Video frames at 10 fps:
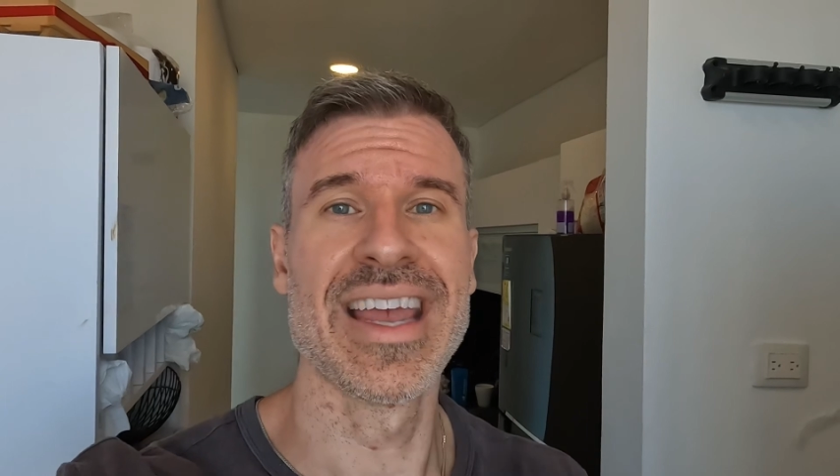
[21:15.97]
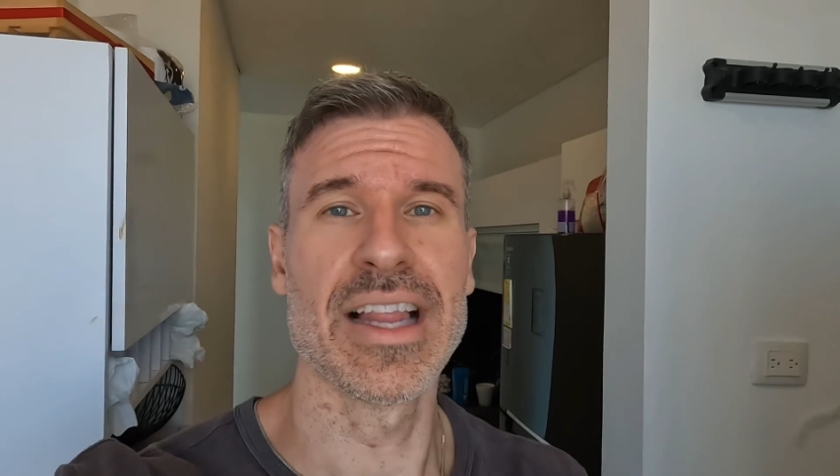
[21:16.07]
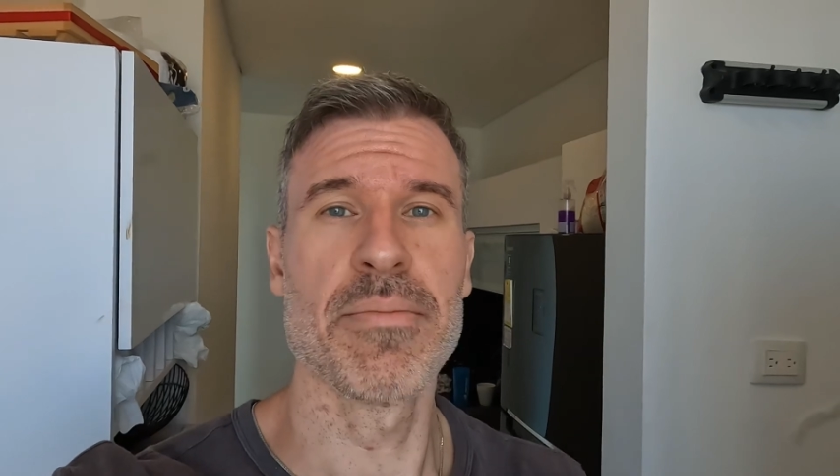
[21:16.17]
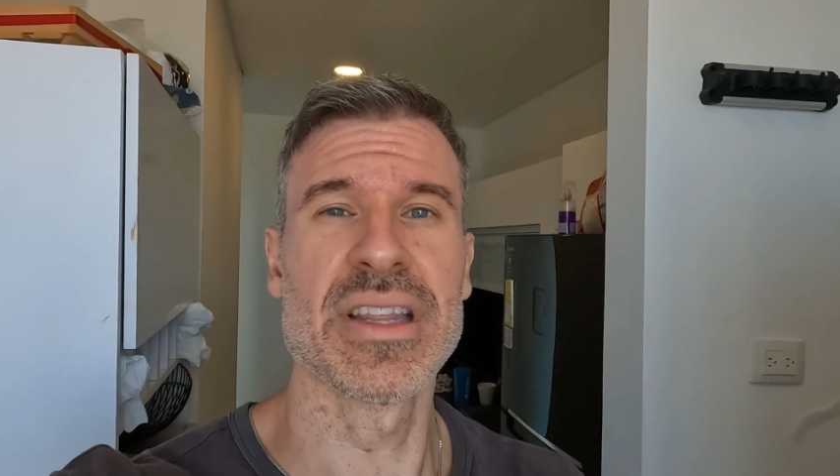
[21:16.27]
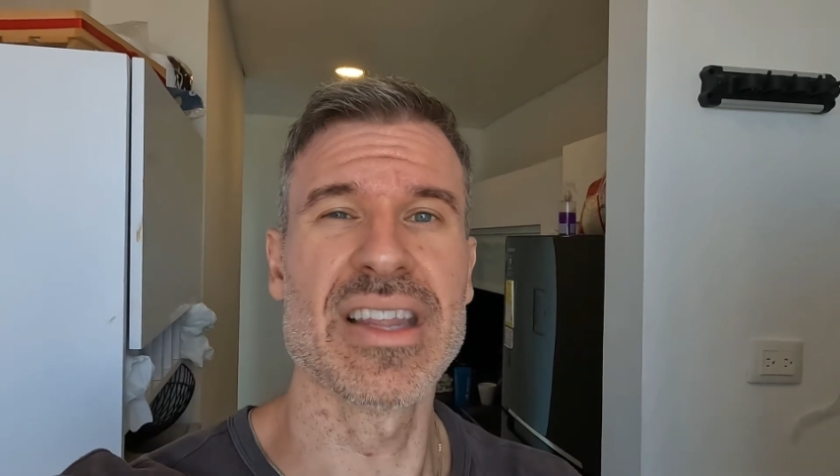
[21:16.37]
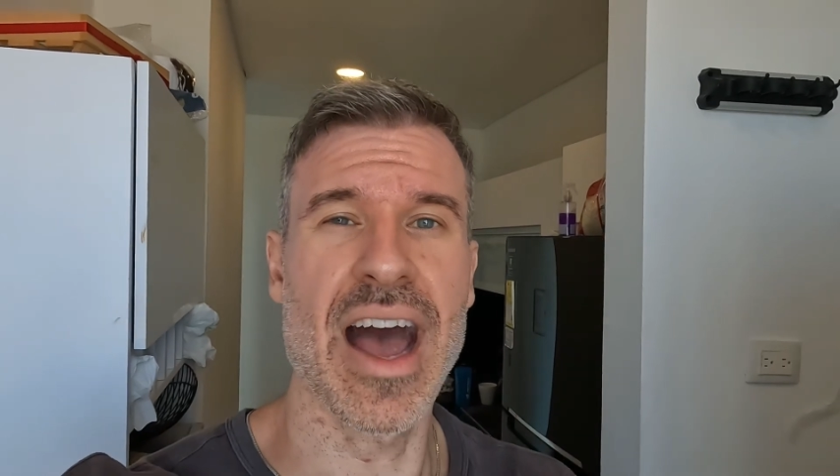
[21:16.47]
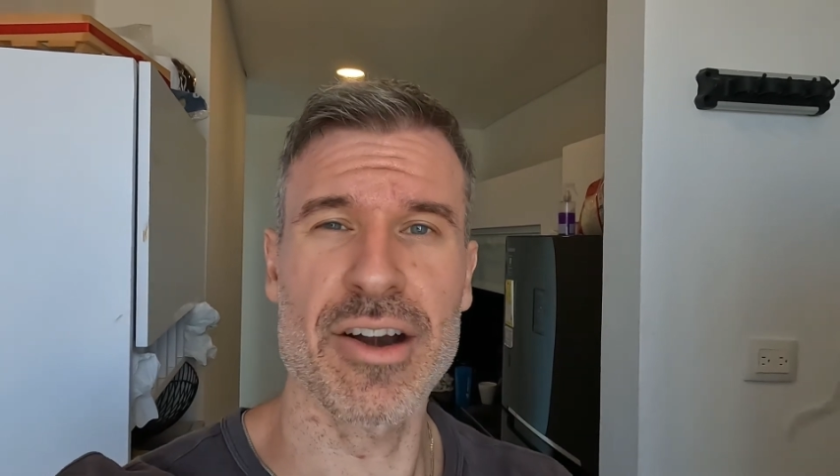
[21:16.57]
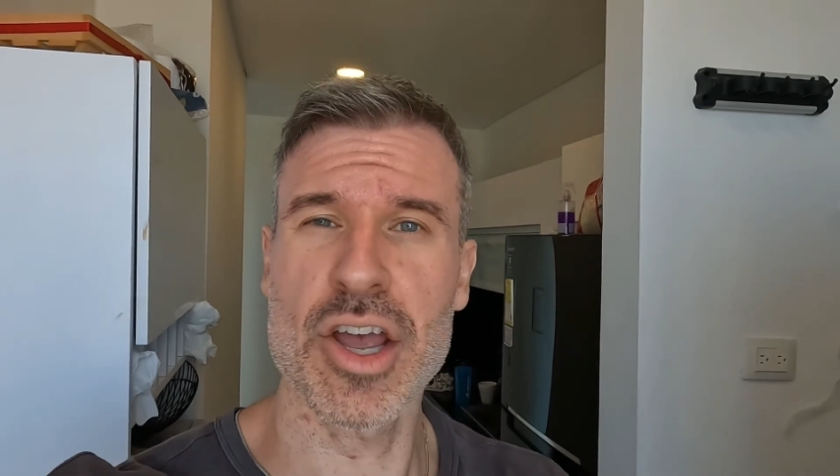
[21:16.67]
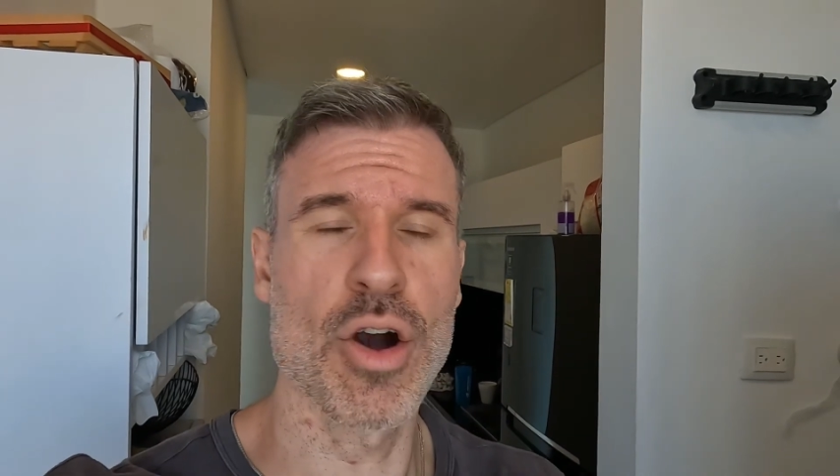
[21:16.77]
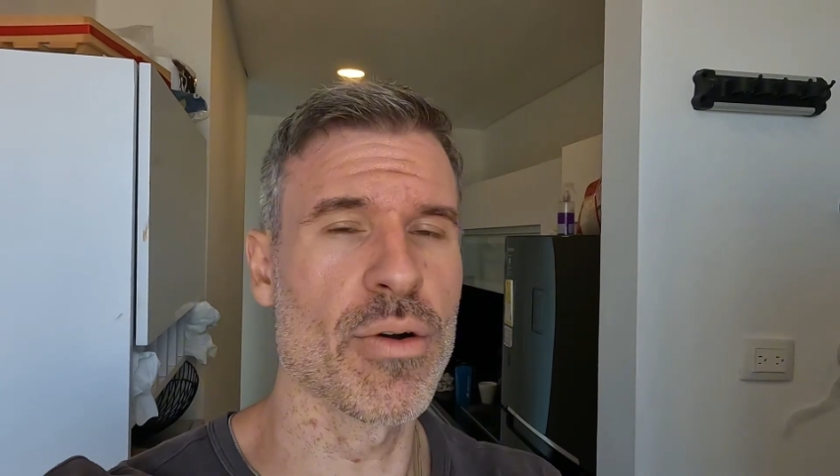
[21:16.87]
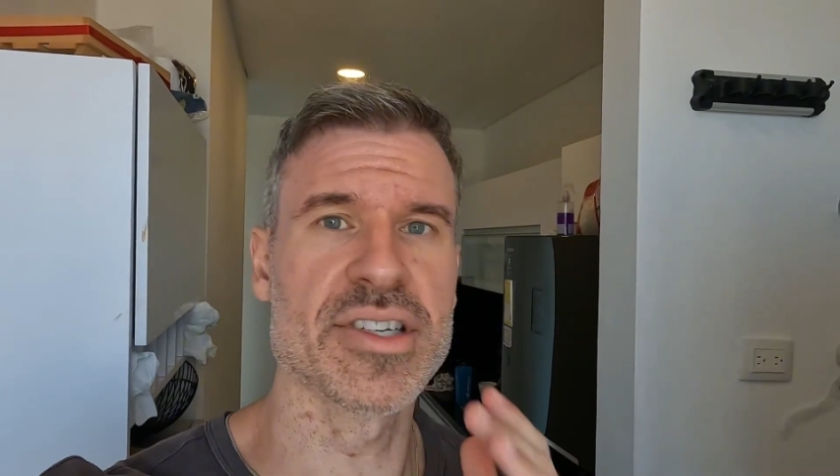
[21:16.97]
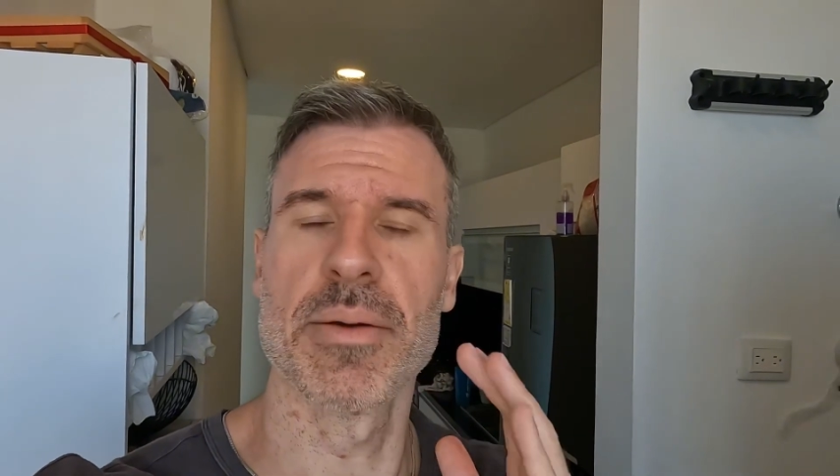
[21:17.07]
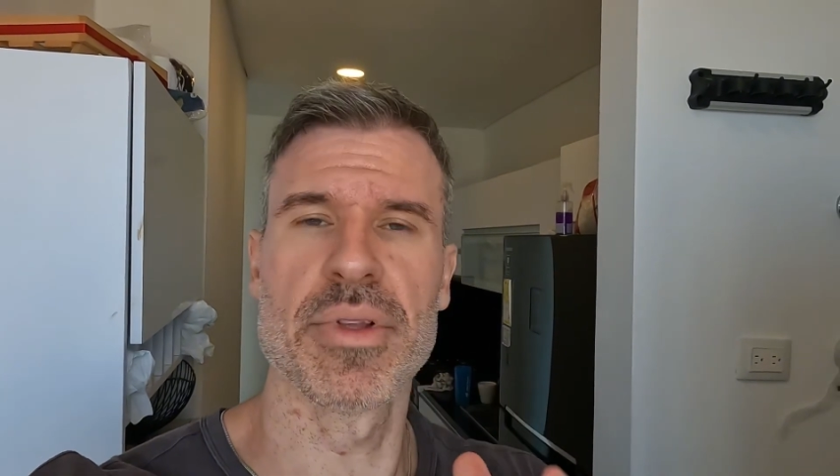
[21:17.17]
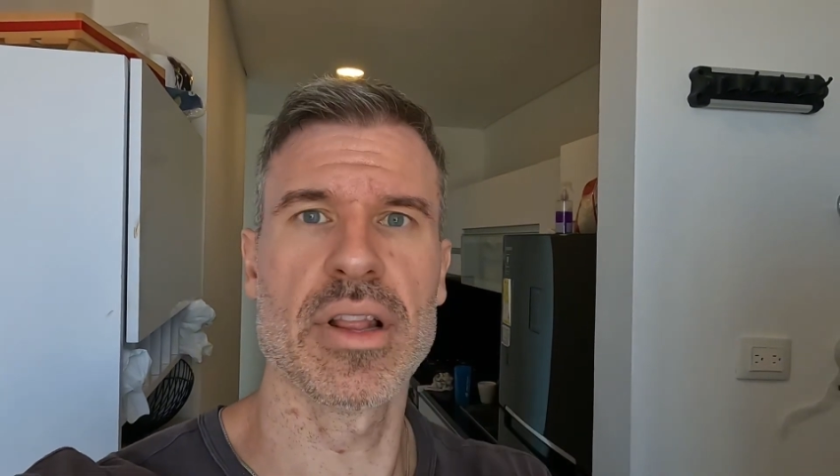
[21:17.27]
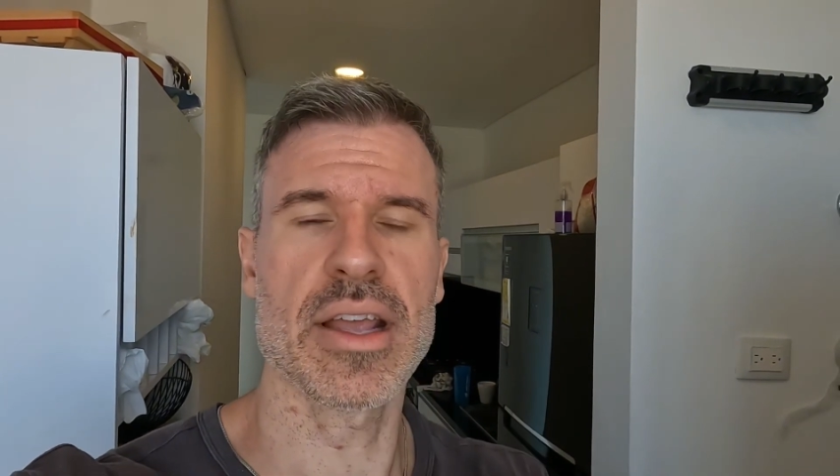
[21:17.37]
Kilimandario or
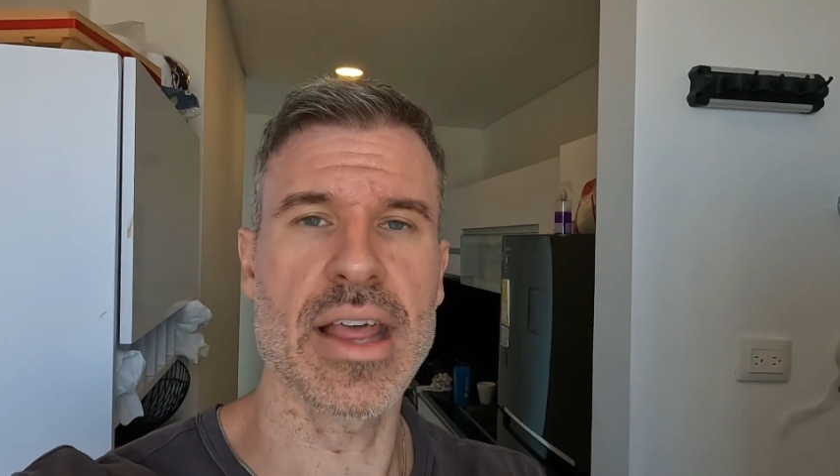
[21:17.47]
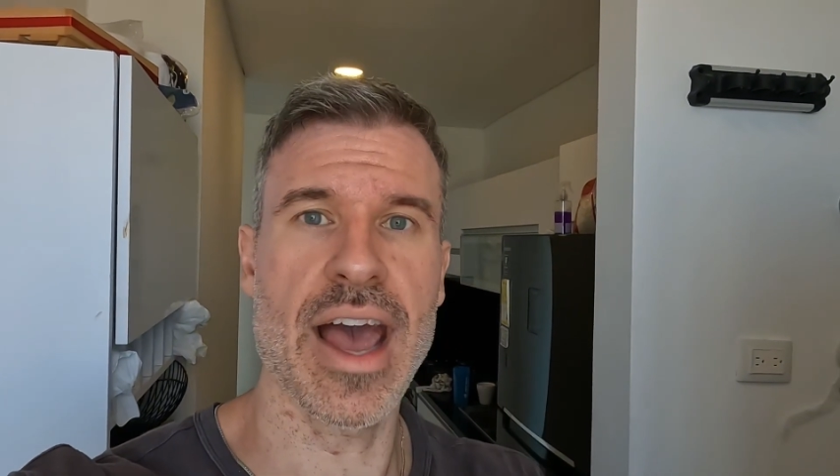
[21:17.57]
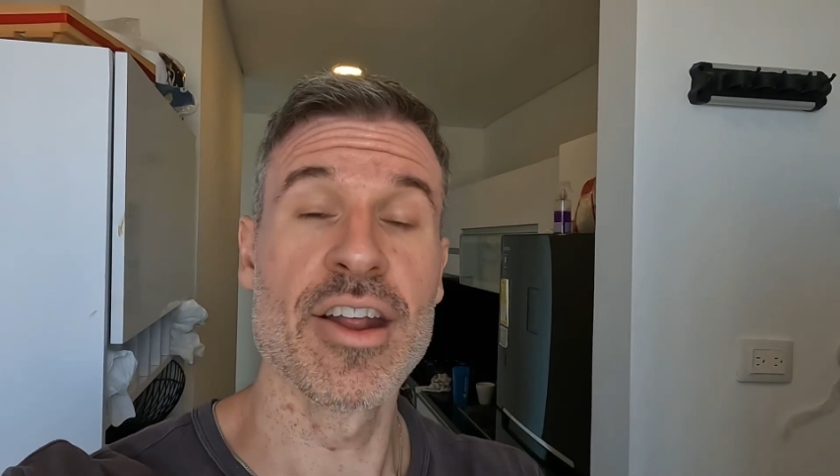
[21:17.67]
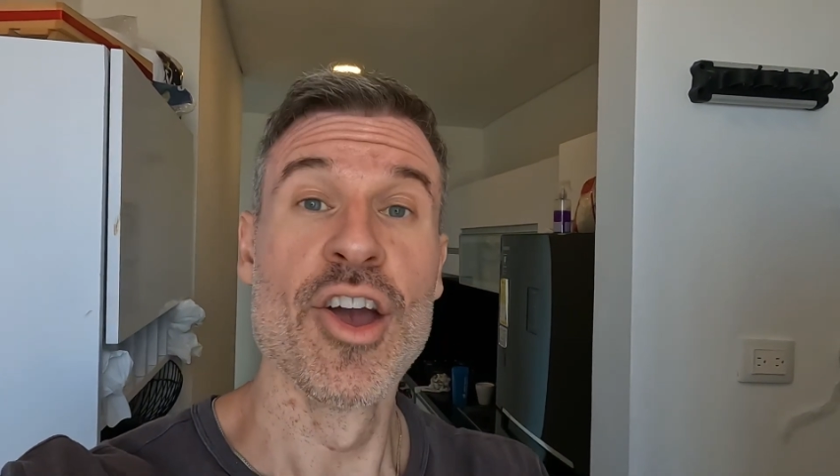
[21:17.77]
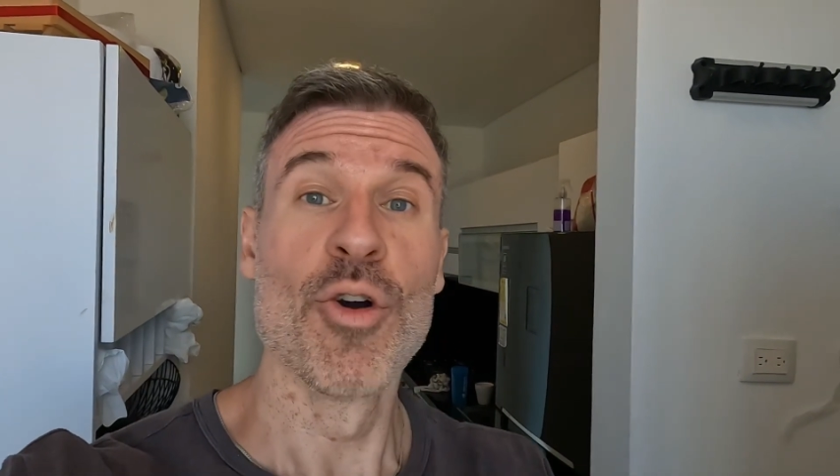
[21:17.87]
something like that,